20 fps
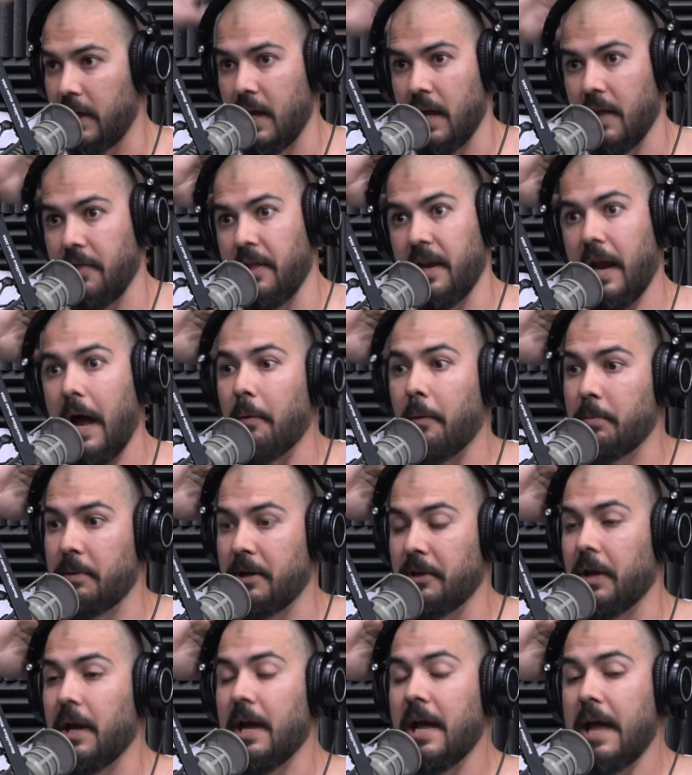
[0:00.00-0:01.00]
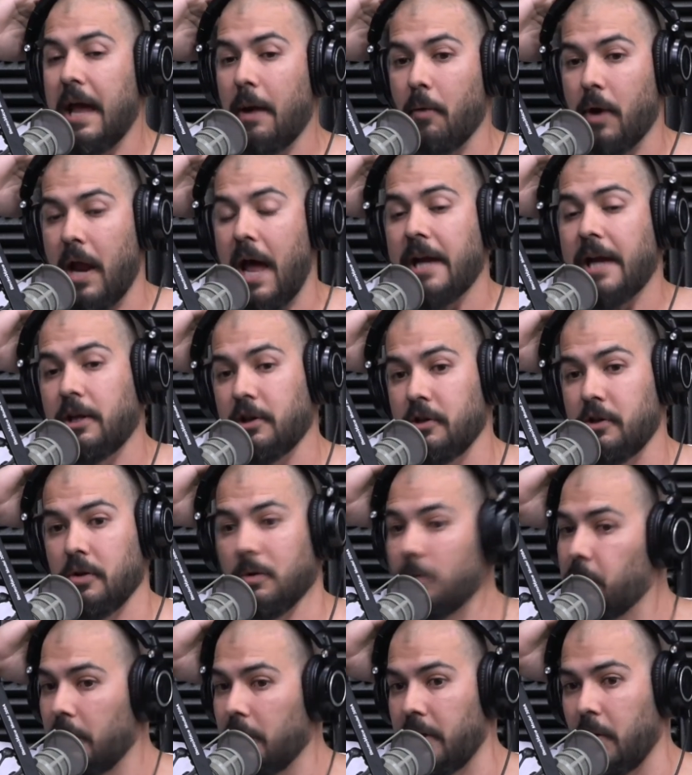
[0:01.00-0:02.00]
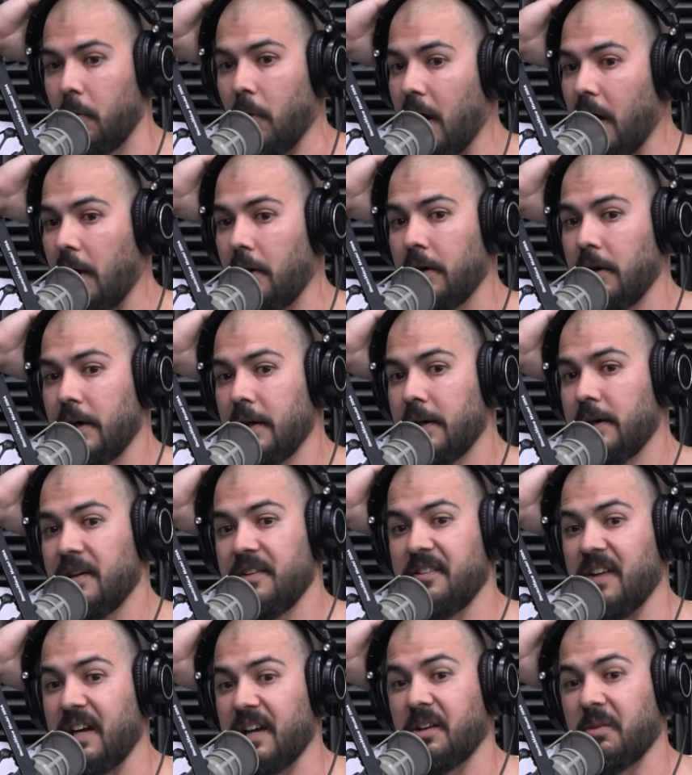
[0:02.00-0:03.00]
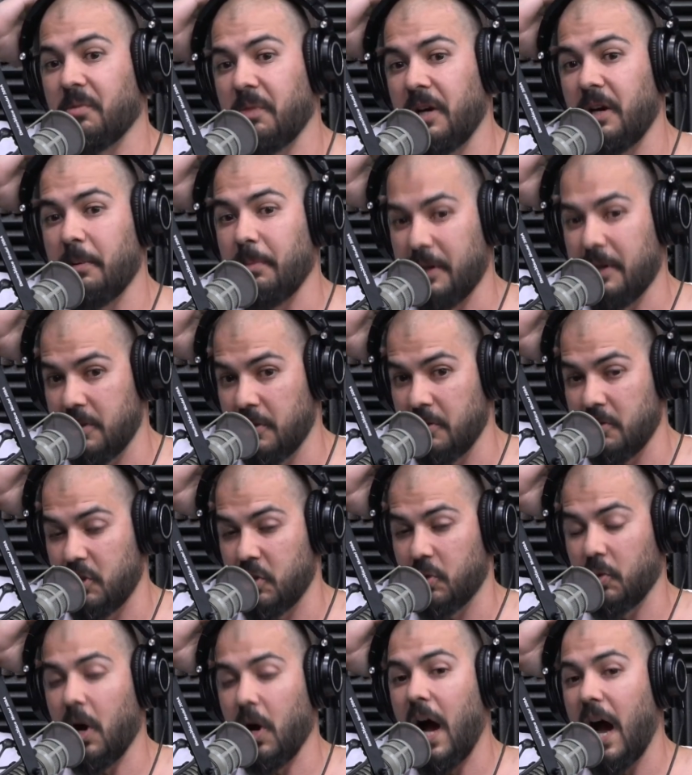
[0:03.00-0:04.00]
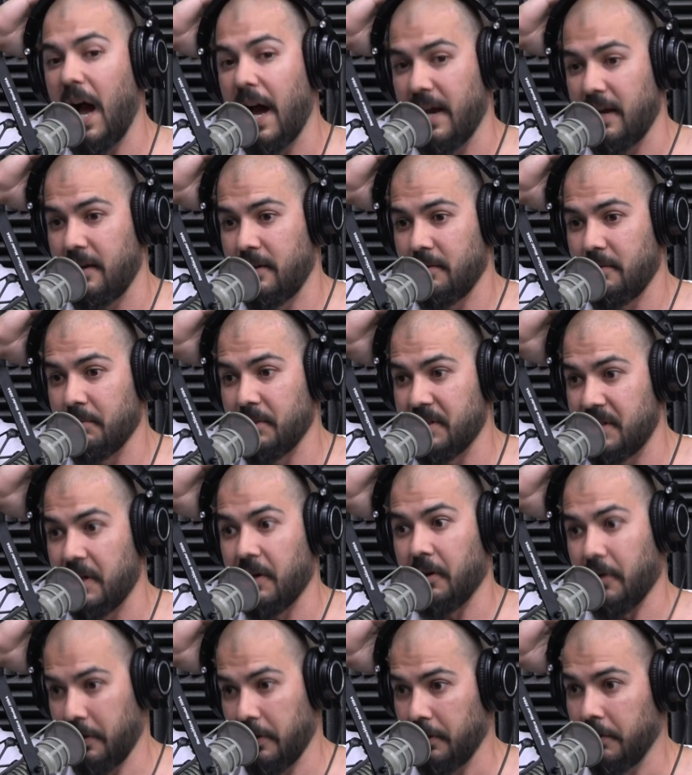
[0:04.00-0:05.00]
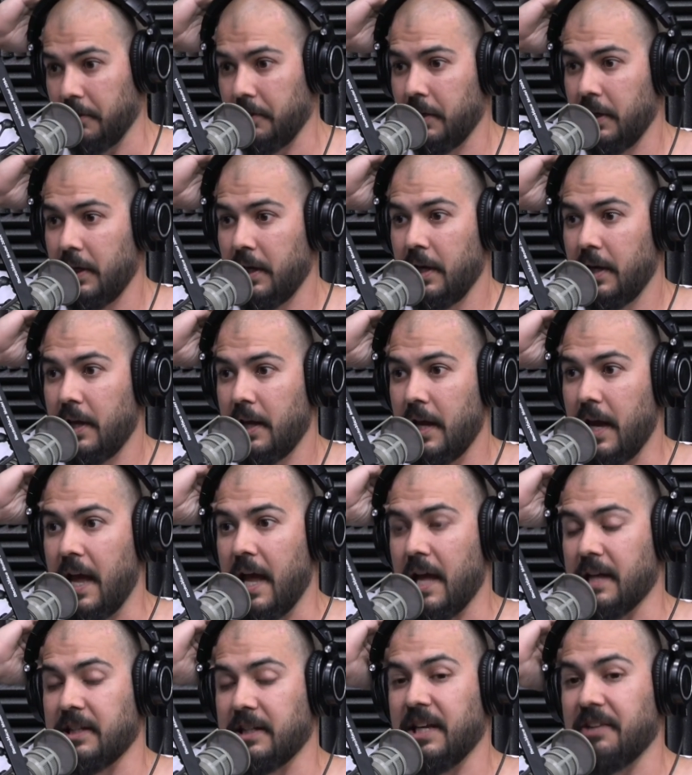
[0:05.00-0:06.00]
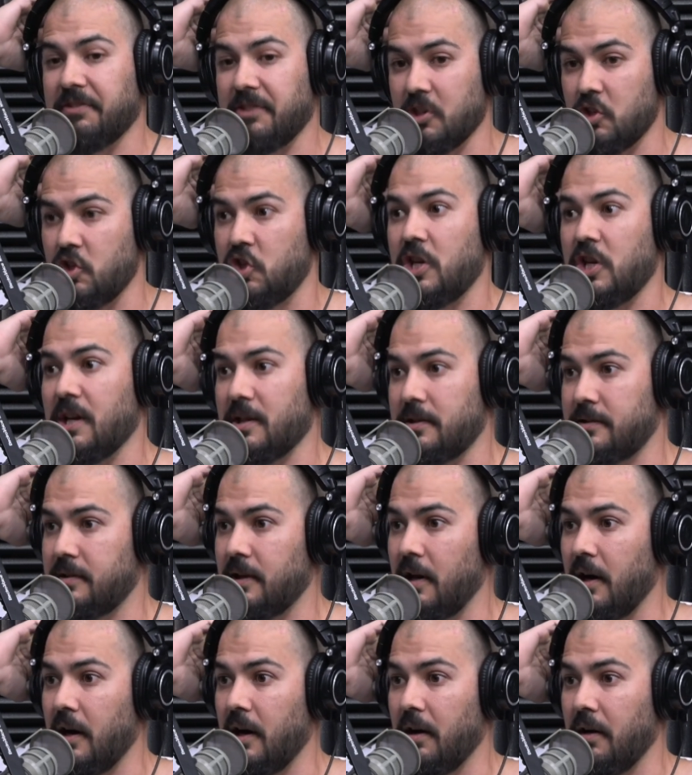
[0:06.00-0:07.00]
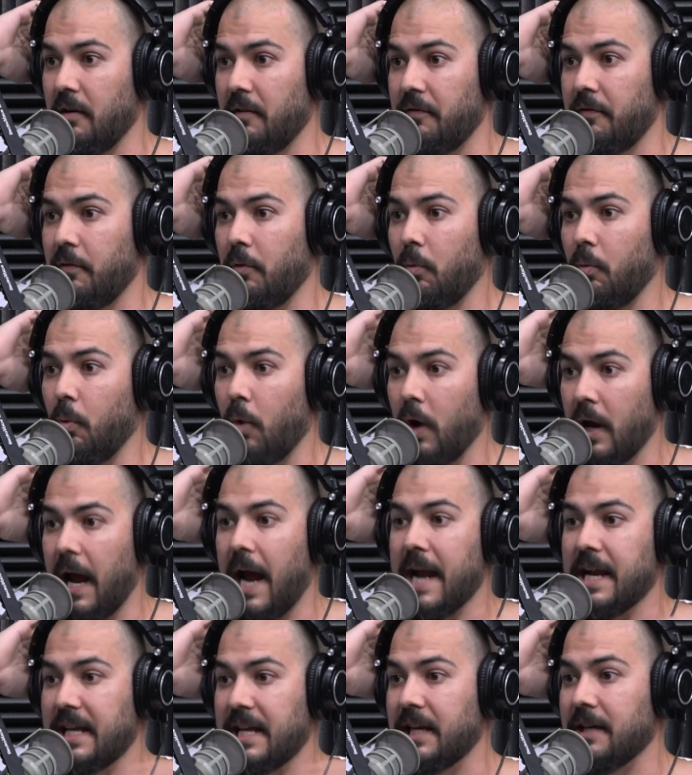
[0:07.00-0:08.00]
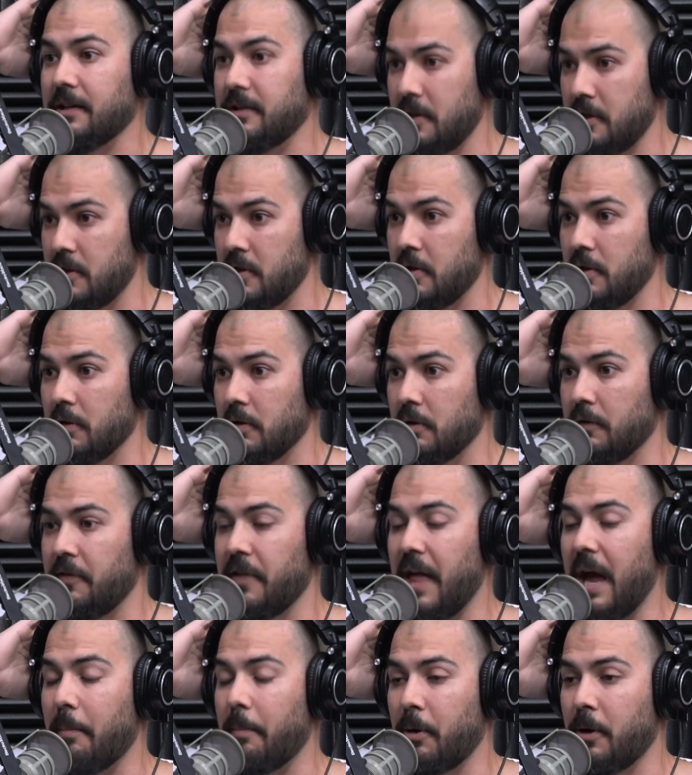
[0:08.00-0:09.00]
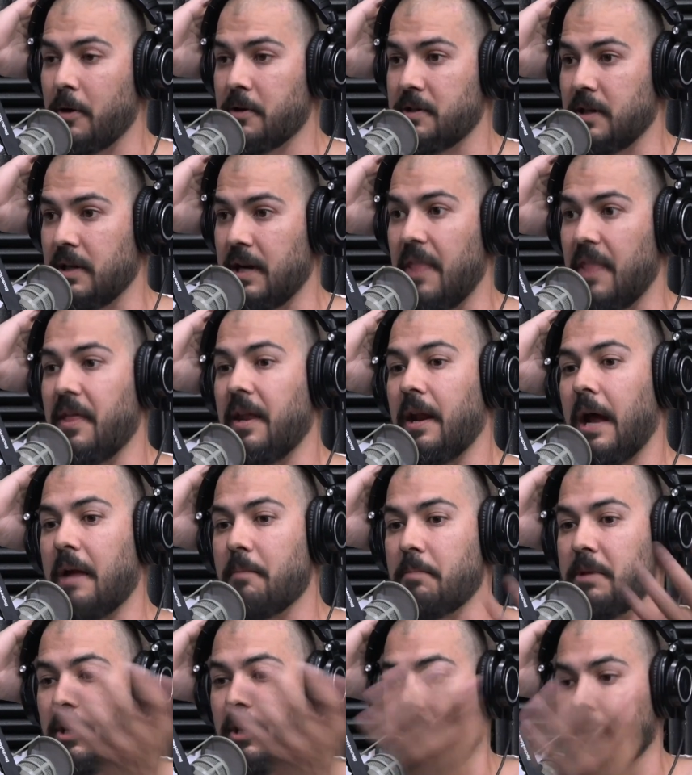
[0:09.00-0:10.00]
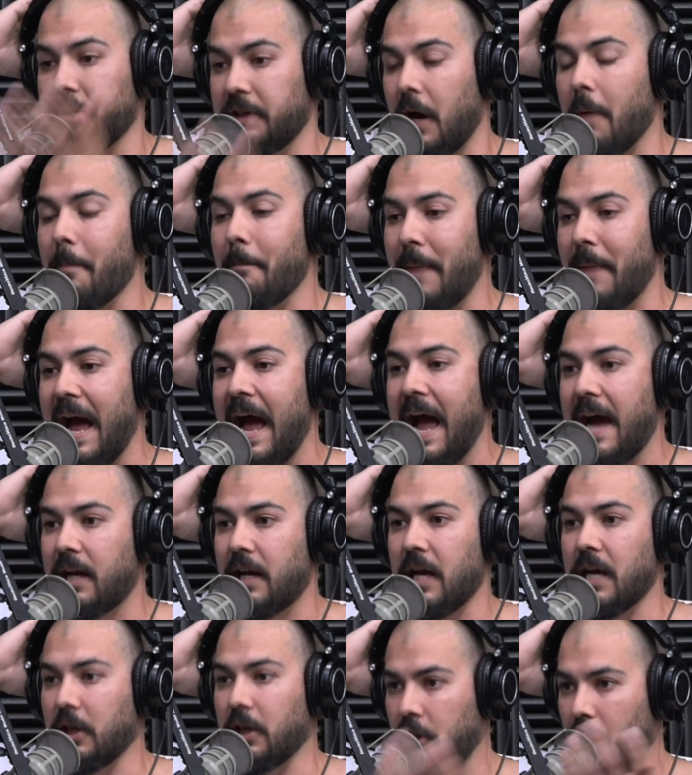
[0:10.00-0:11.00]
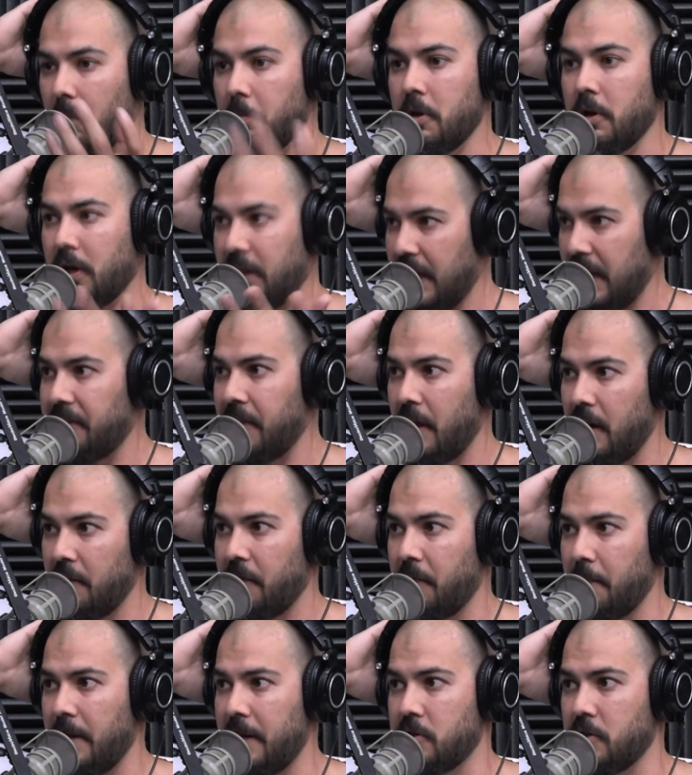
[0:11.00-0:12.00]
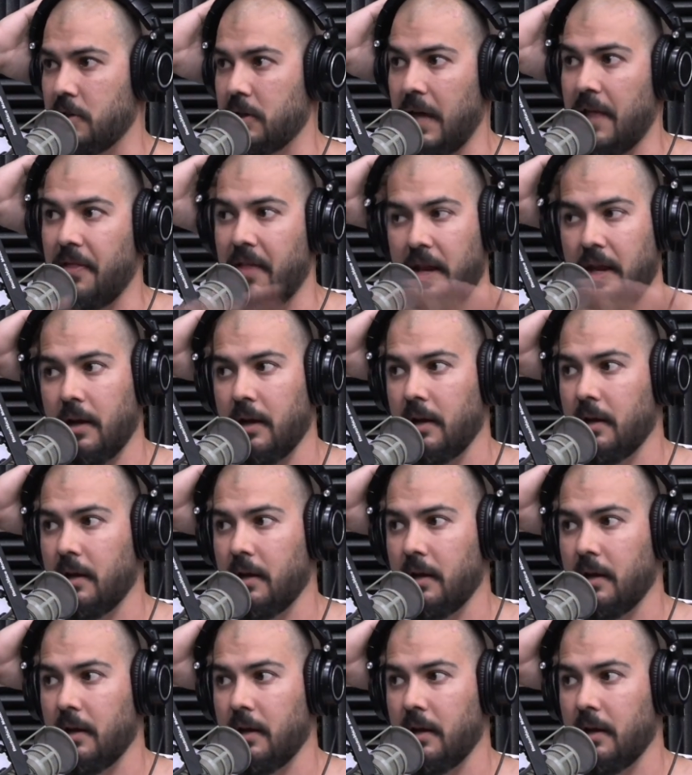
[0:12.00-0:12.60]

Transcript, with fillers: And then I would be able, and what I could do really well is I could read a bunch of dry material and get the gist of what I needed to do for that person, and then I'd be able to come back and communicate that information. Yeah, that, then, that's